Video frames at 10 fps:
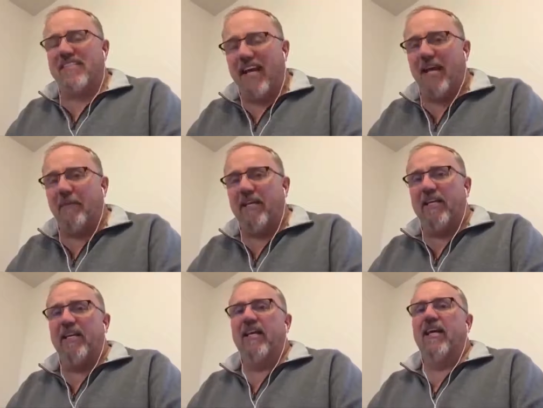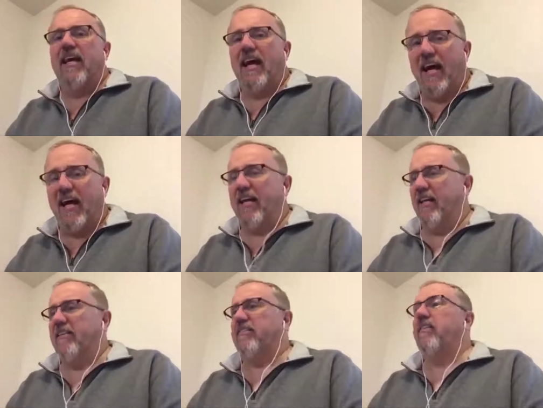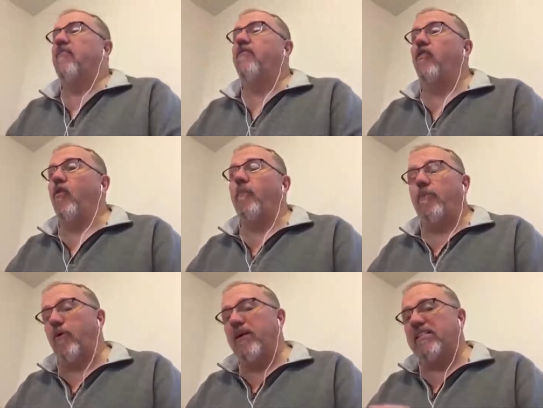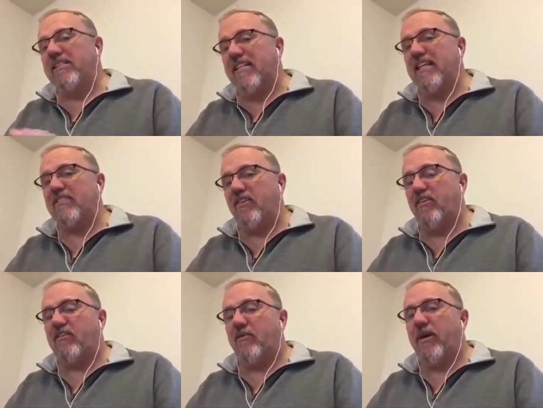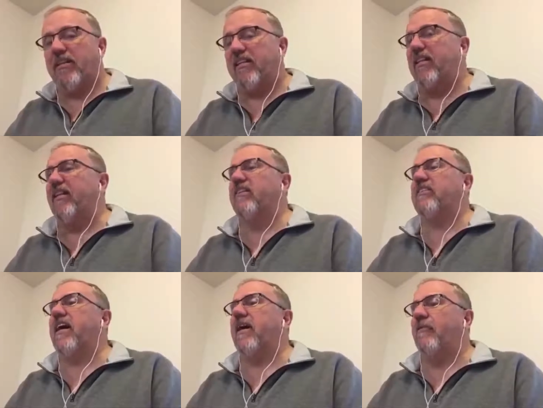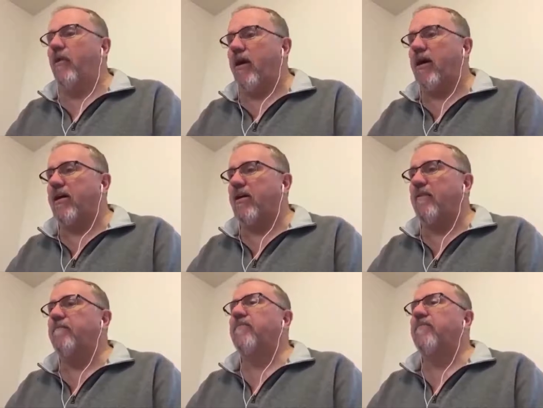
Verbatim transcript: Solomon Islands, 4.6 earthquake then hit Taiwan.